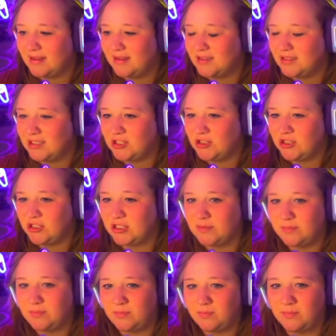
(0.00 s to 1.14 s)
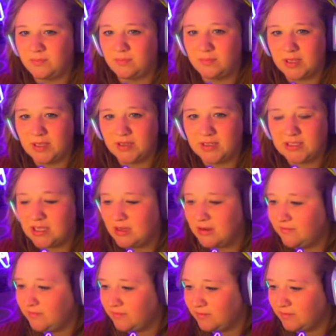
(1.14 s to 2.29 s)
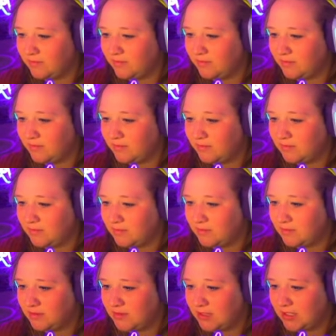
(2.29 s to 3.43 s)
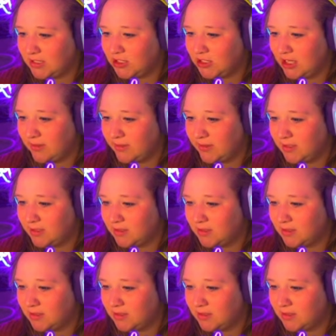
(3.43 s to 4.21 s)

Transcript: Did you just pee yourself? Take a shower.